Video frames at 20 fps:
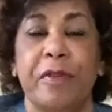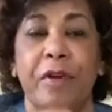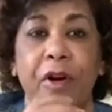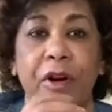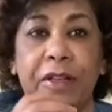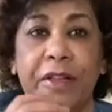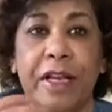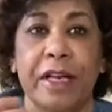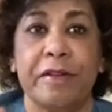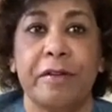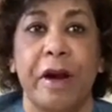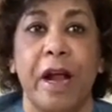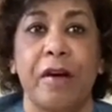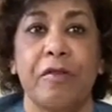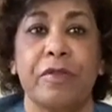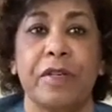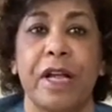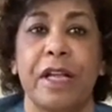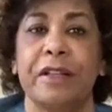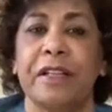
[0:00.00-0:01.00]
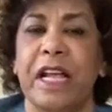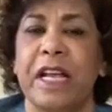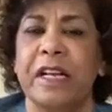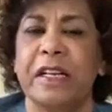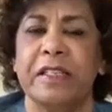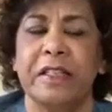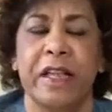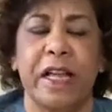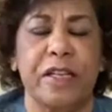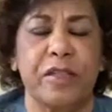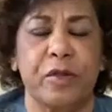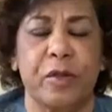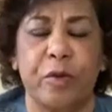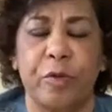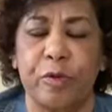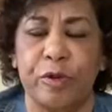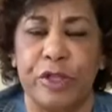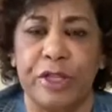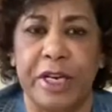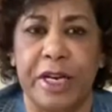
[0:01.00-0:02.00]
on that route and there is
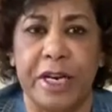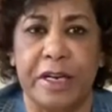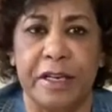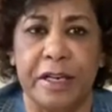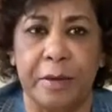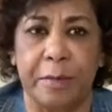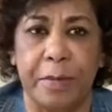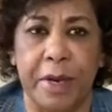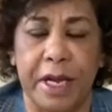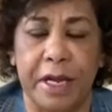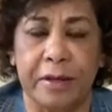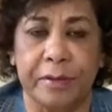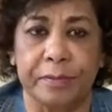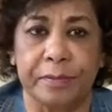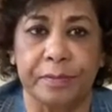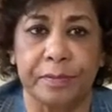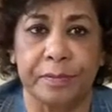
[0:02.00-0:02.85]
excruciating pain.